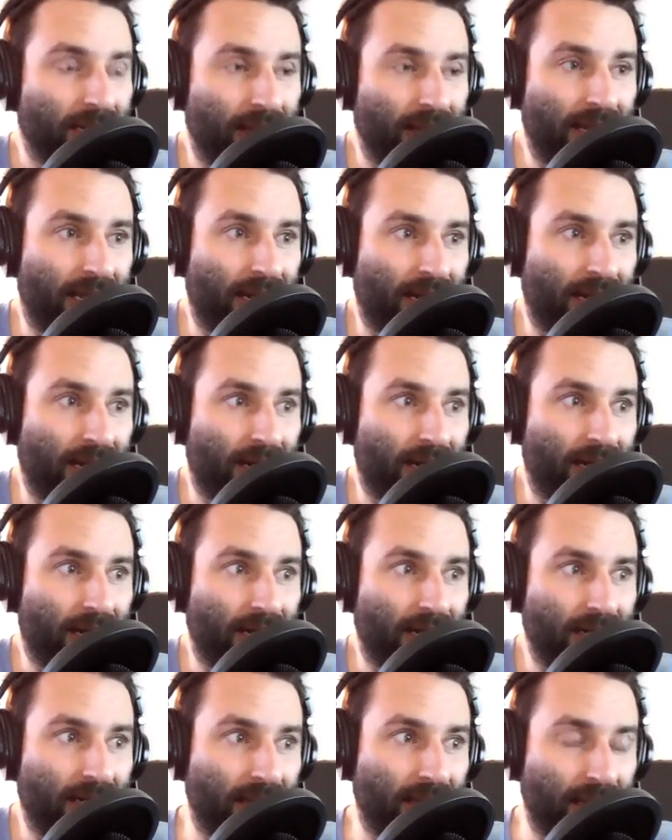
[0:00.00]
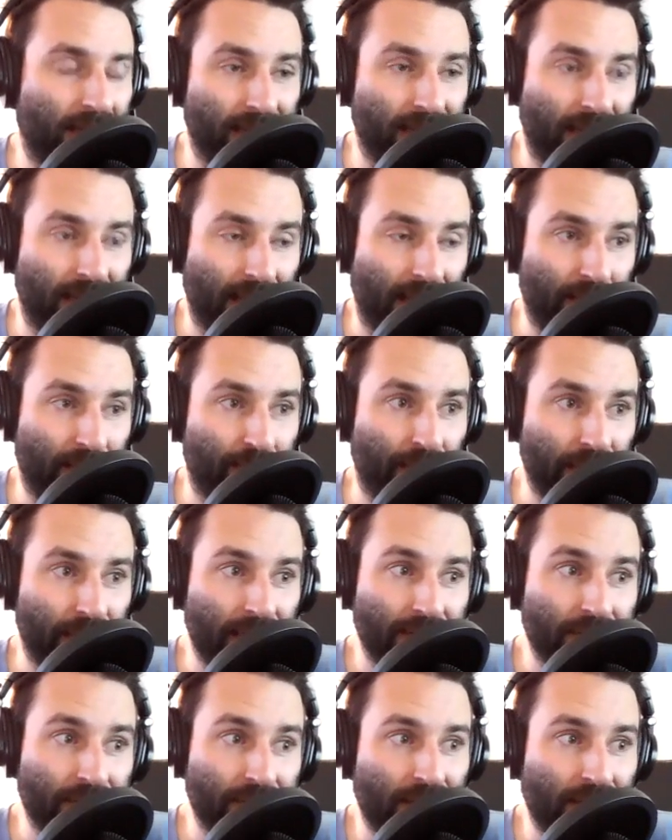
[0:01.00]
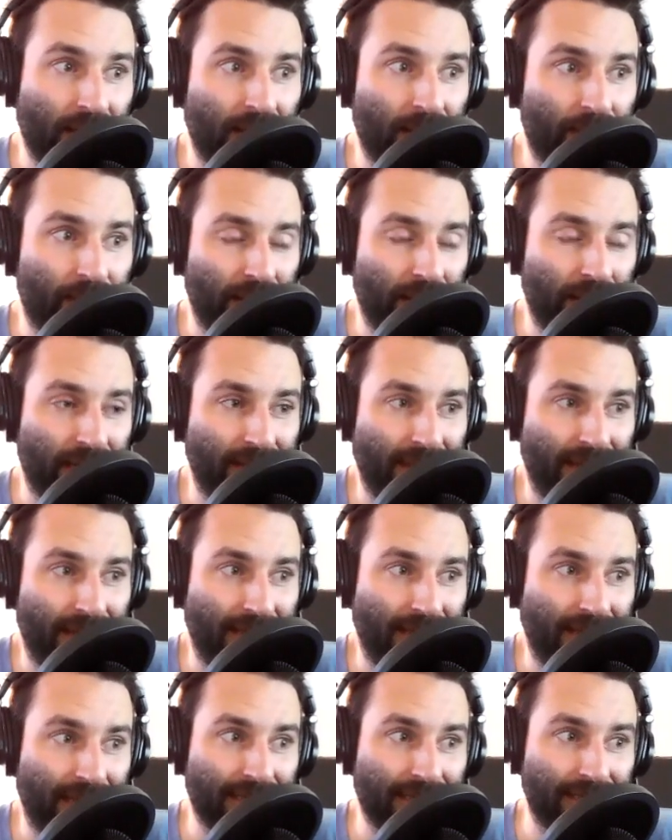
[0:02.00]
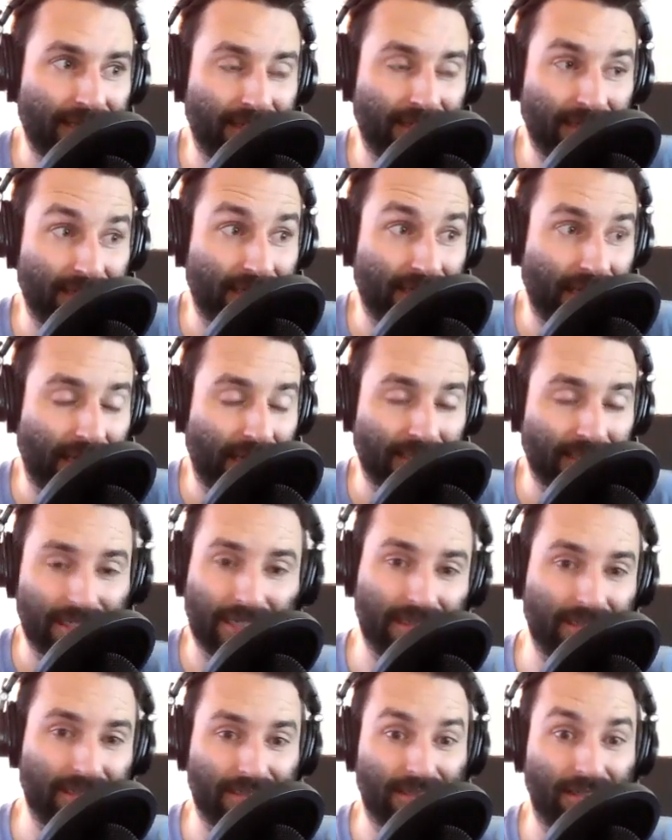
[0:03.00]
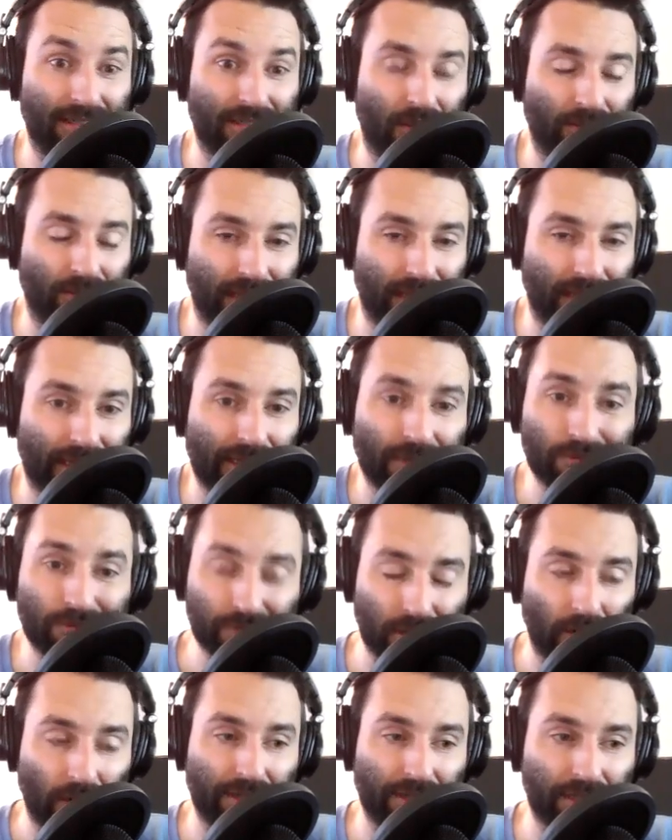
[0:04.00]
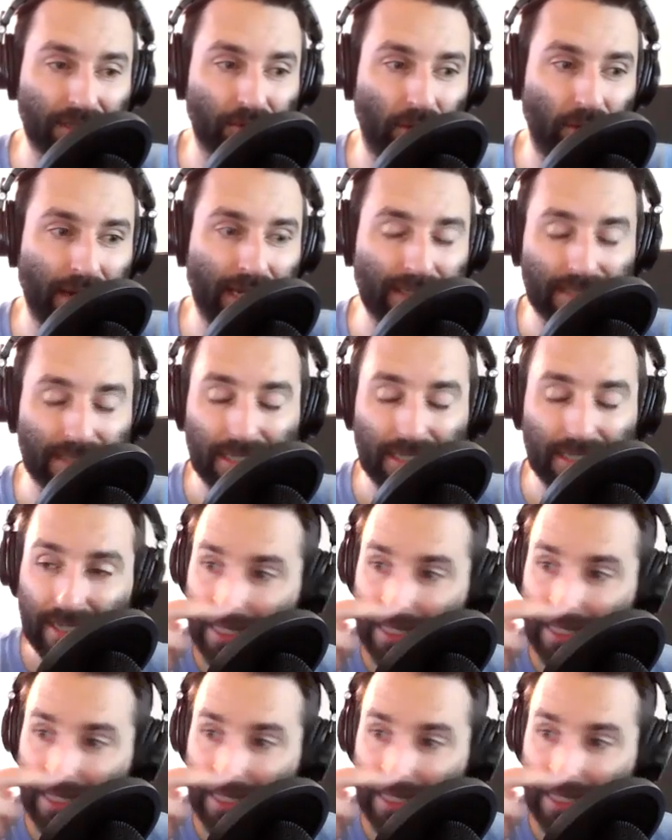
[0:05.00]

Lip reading: They like balloon up, and then they like say it's almost they lose all this weight,